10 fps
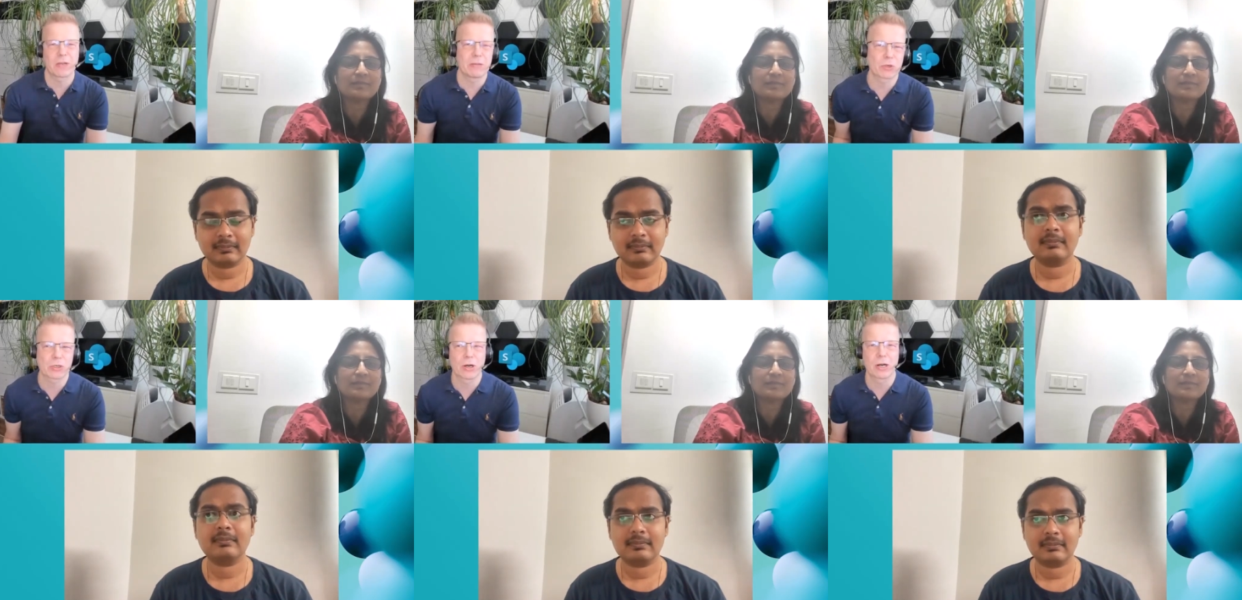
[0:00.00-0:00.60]

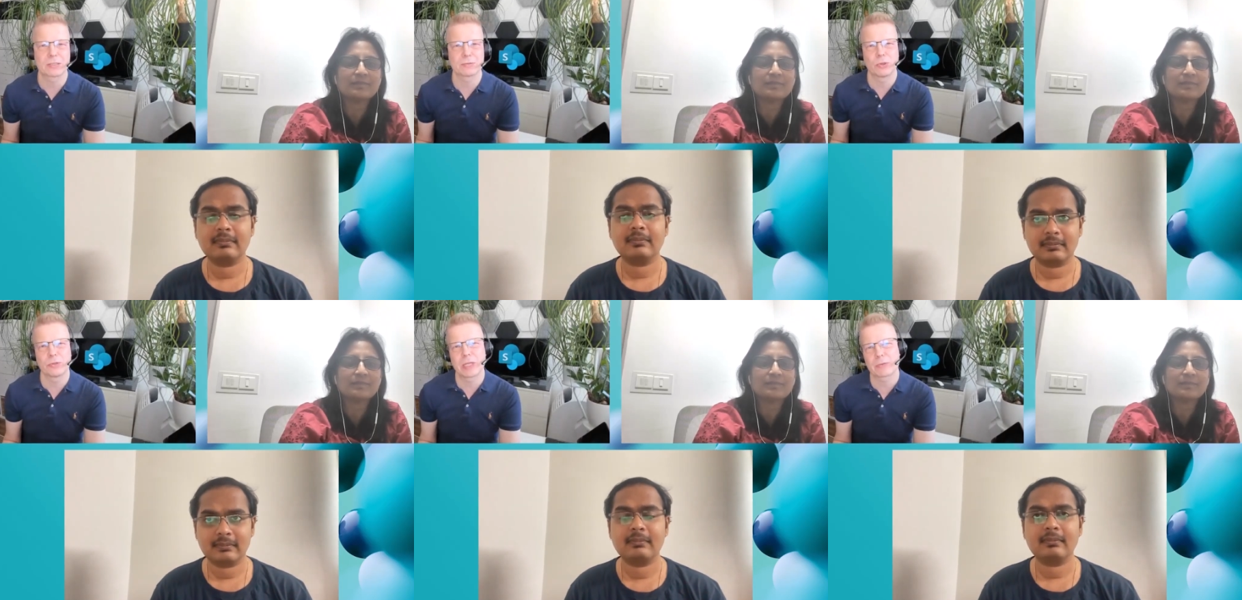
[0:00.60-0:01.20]
Speaker 1: framework card,
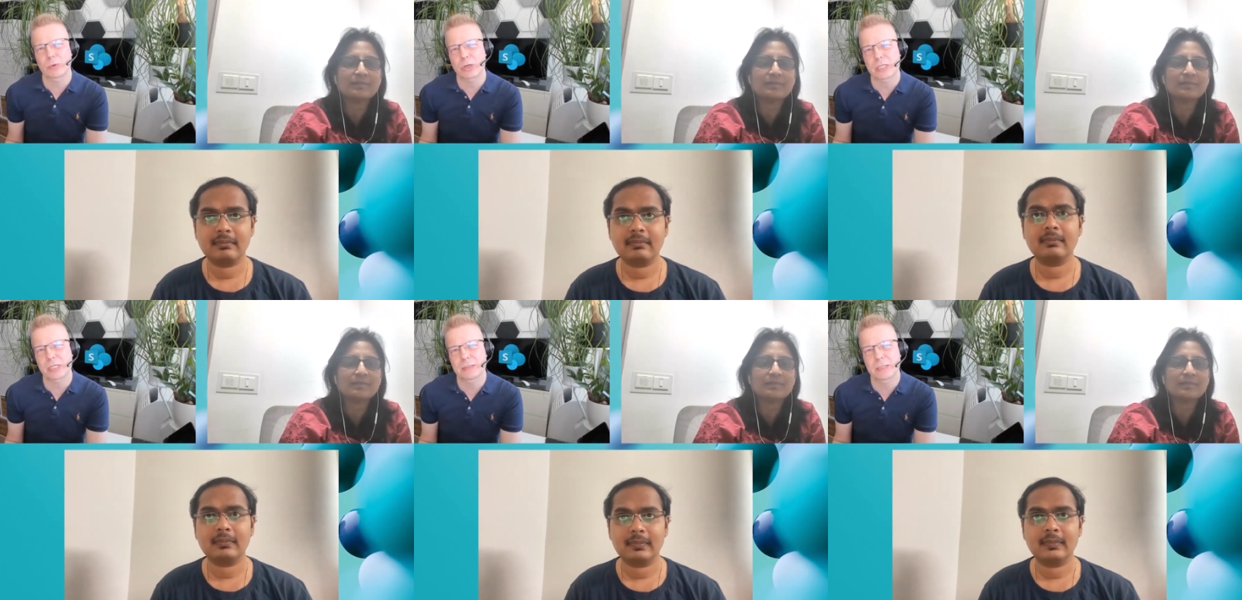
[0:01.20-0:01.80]
all of that
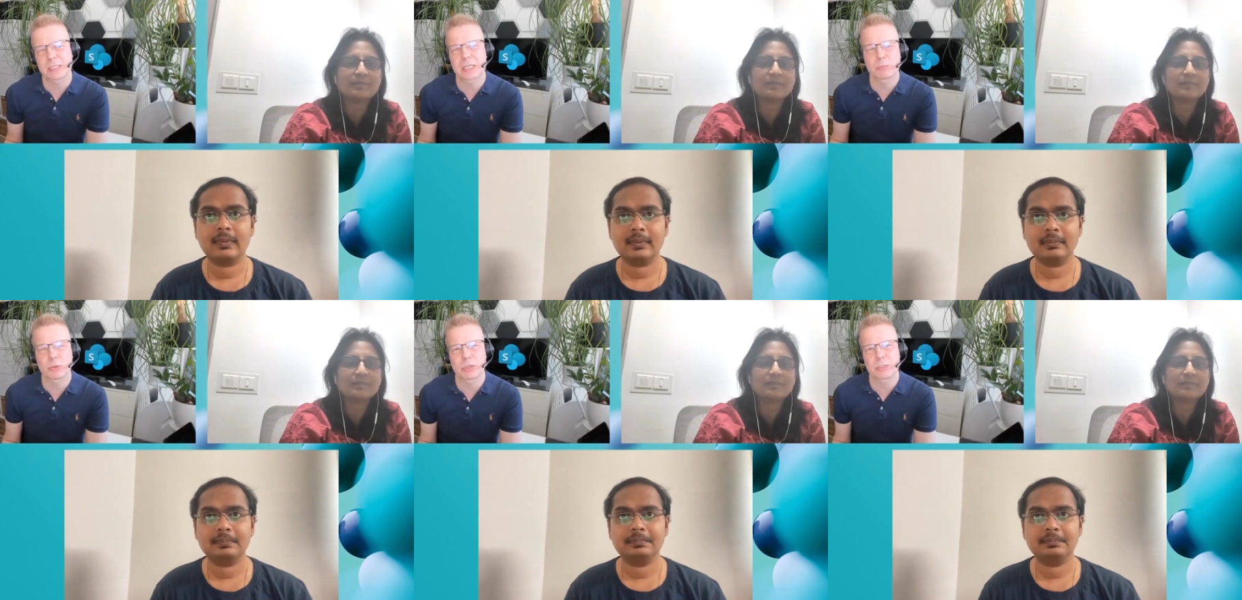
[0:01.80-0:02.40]
works in this
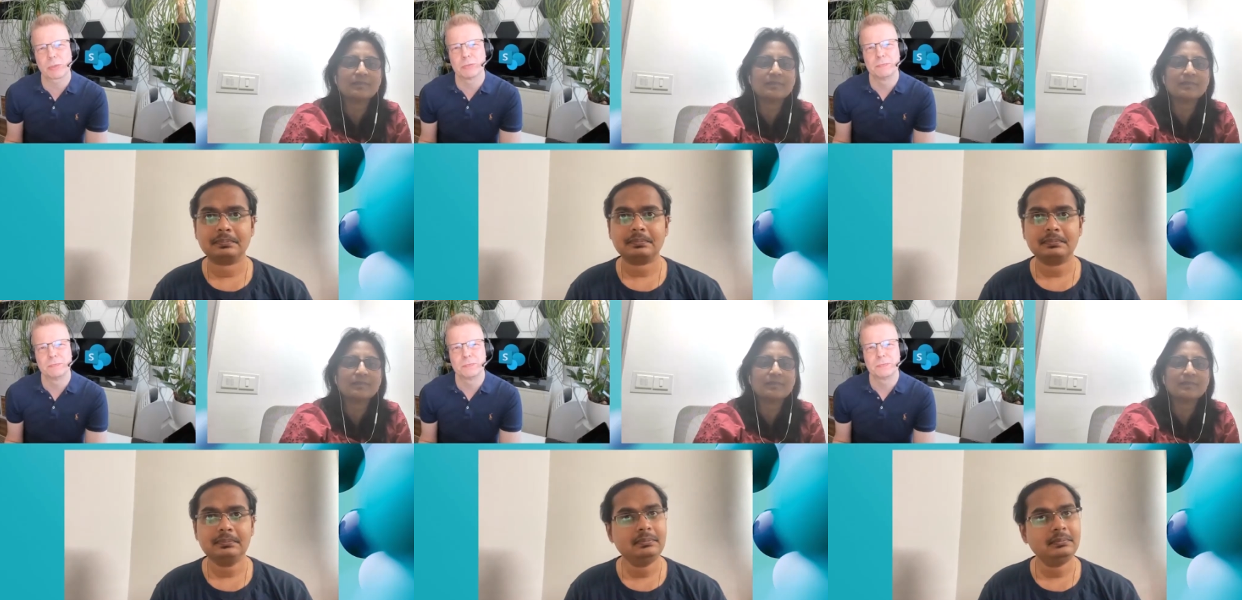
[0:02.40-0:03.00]
dashboard as well.
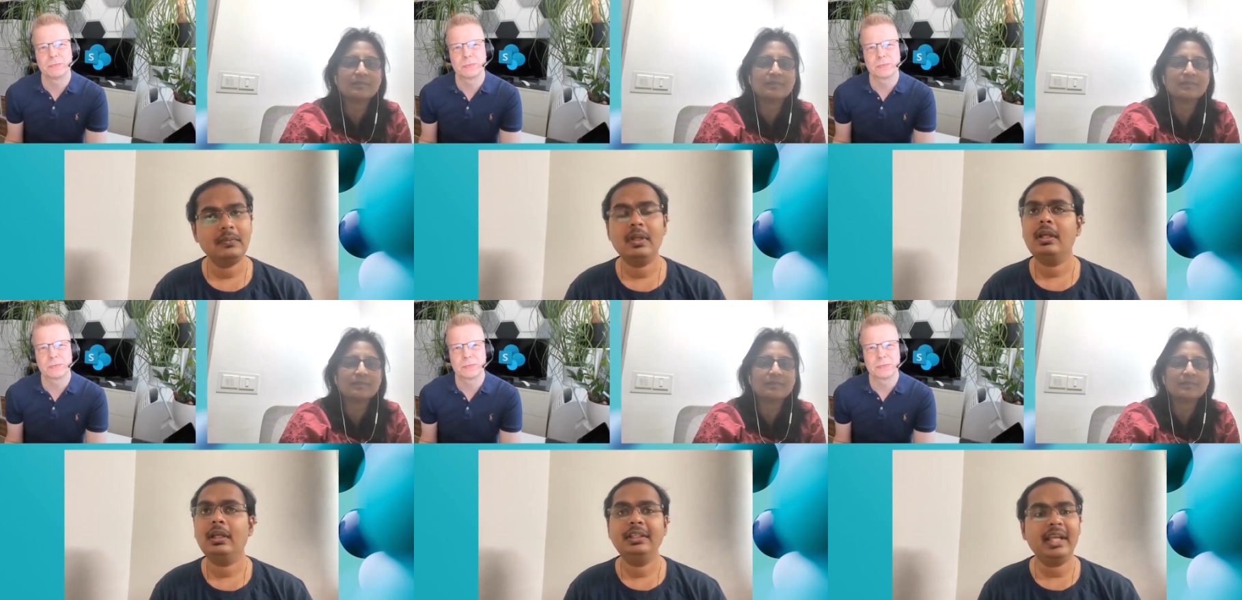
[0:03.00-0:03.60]

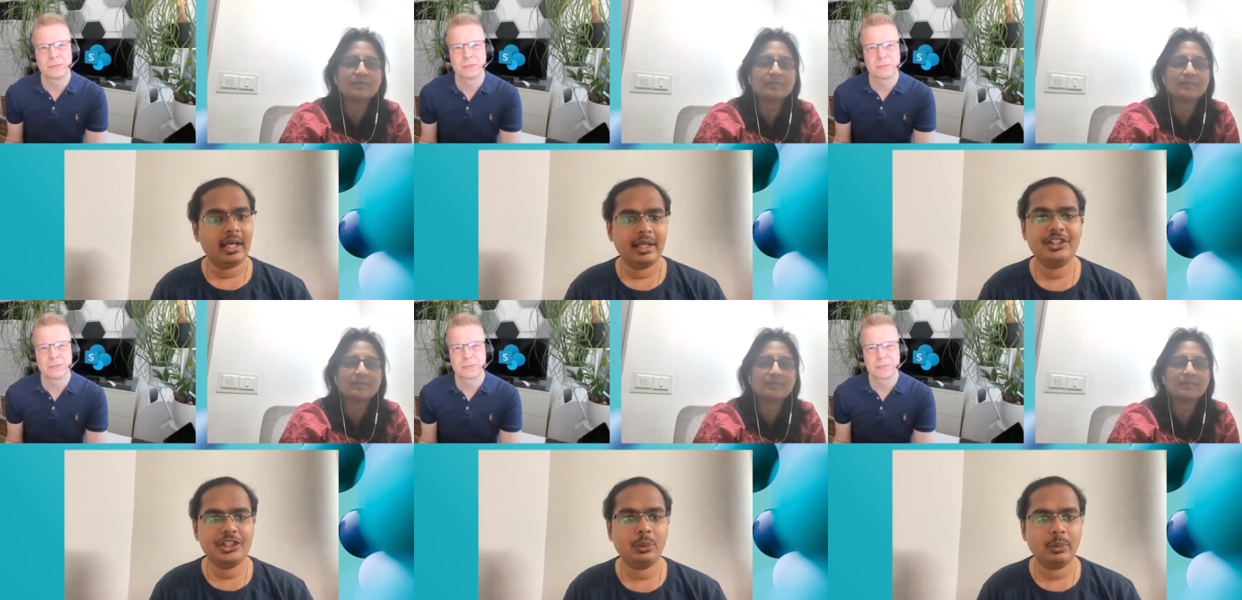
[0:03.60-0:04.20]
Speaker 2: Yeah,
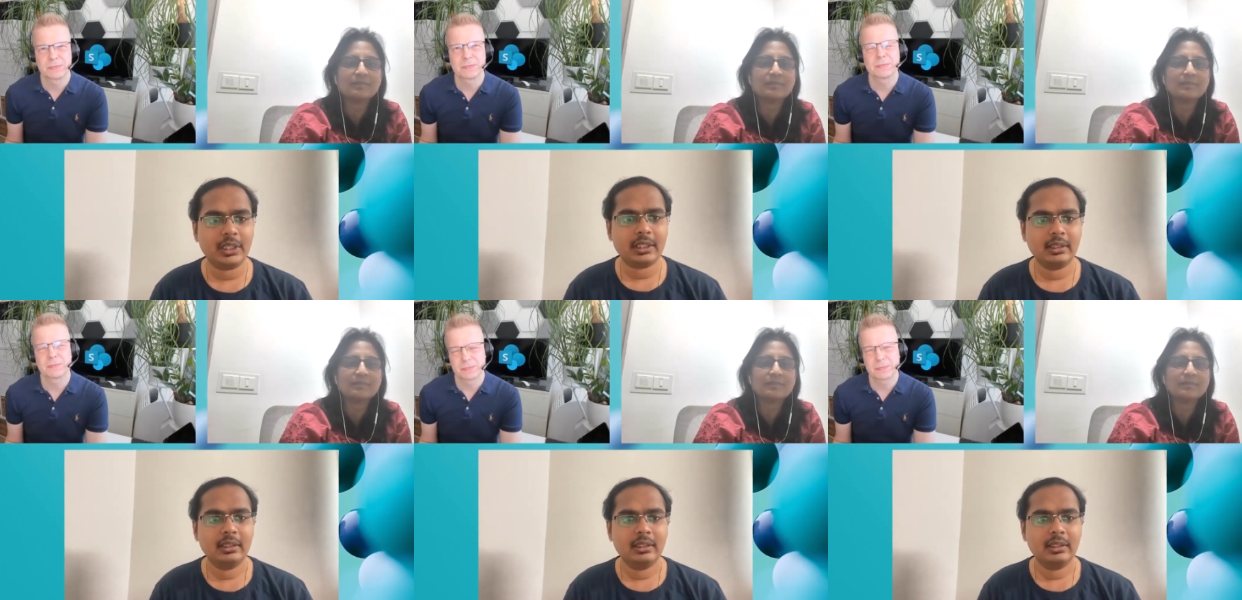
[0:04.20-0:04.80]
it should work.
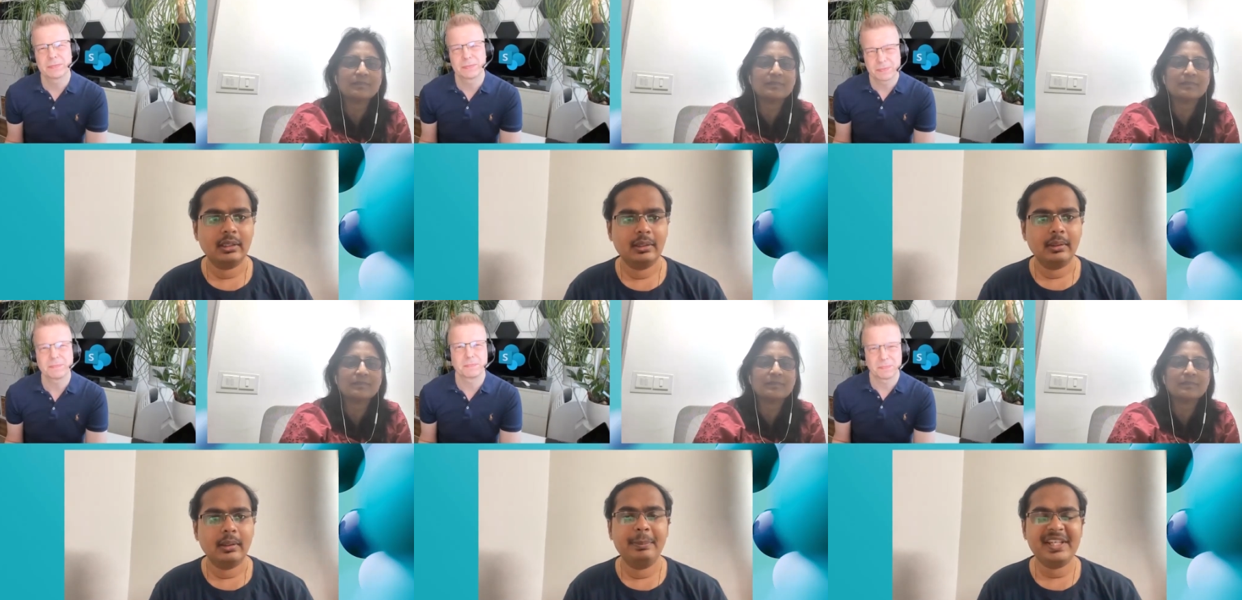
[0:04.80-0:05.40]

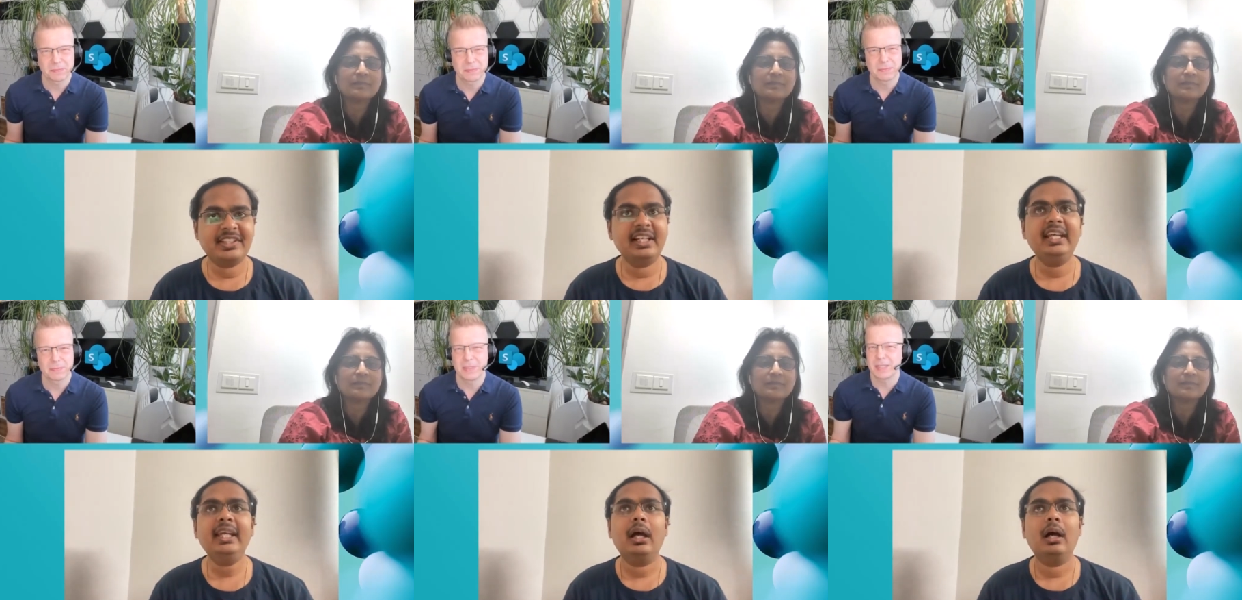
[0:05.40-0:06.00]

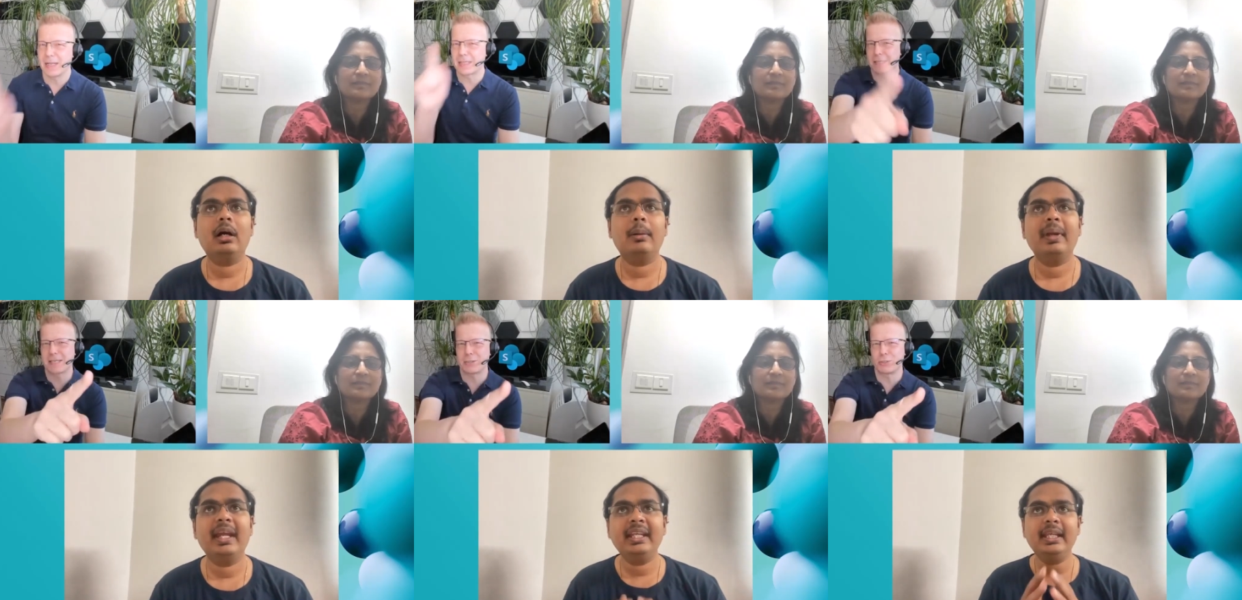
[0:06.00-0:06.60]
Basically, uh,
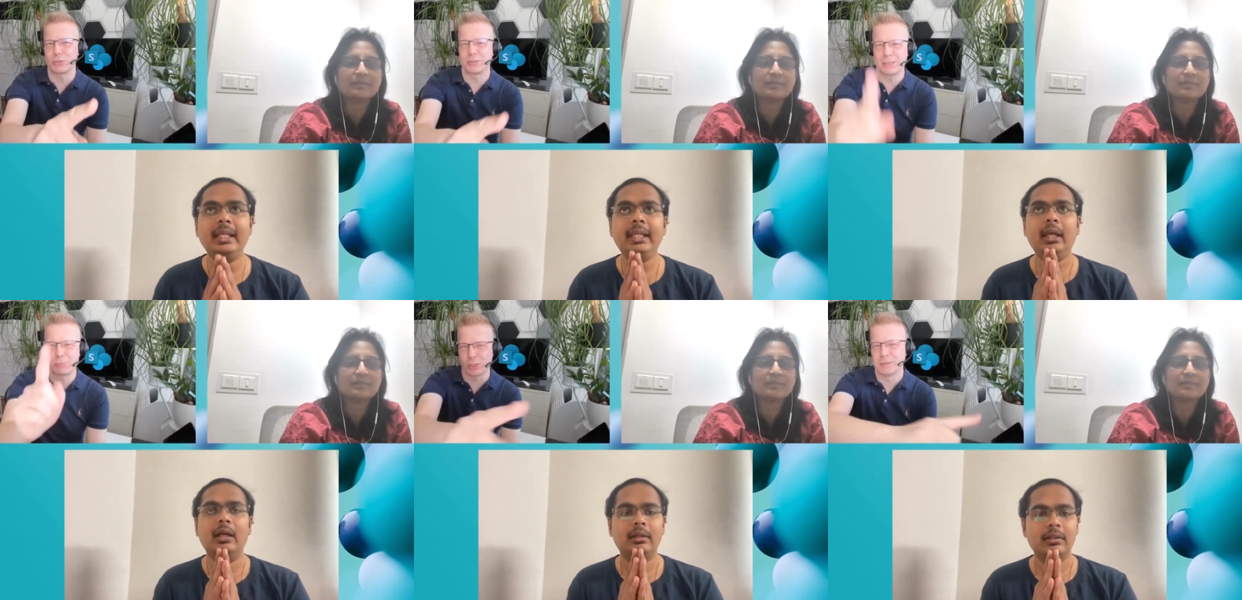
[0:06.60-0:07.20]
it's not any... should
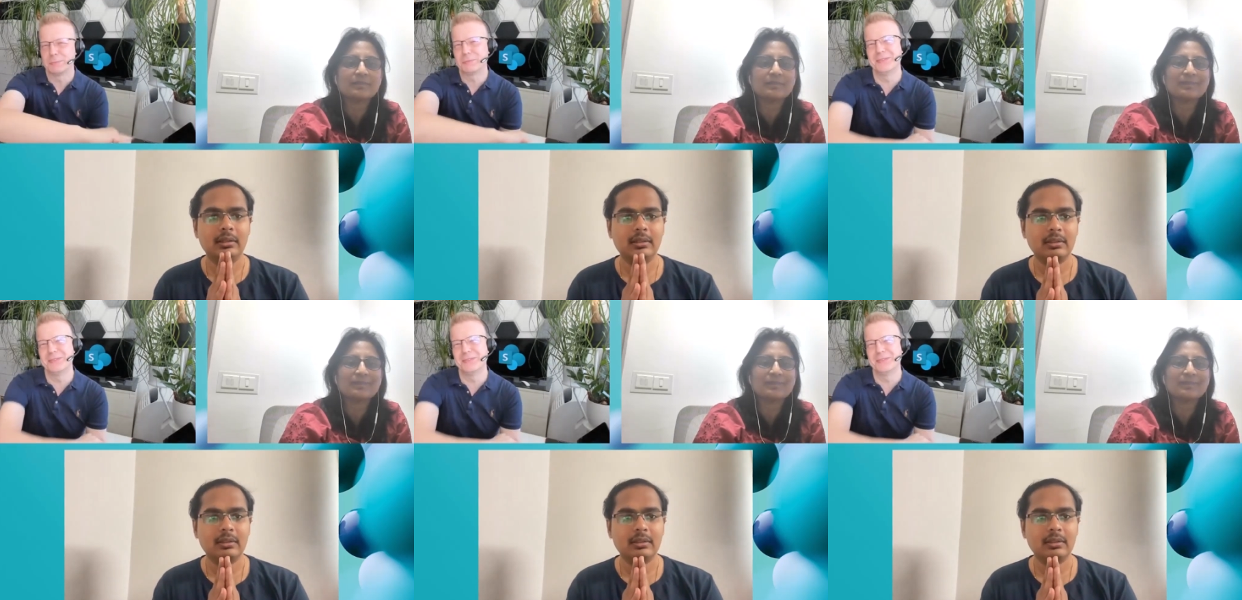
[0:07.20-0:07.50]
Speaker 1: it will.